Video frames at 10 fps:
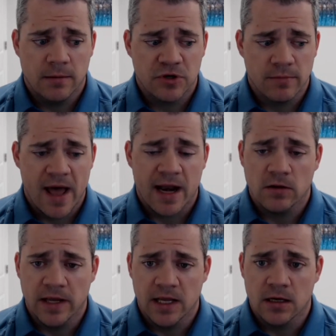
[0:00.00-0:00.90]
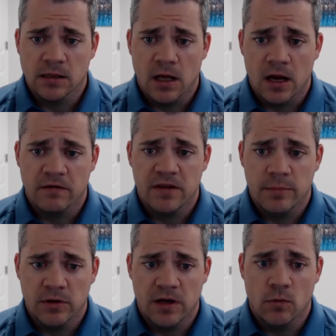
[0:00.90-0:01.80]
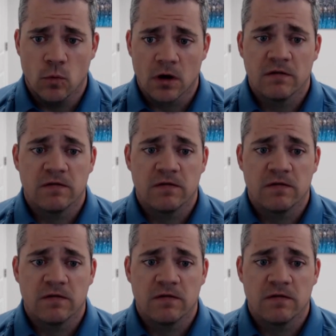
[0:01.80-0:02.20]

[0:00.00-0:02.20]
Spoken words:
dramatically in a lot of the ability to work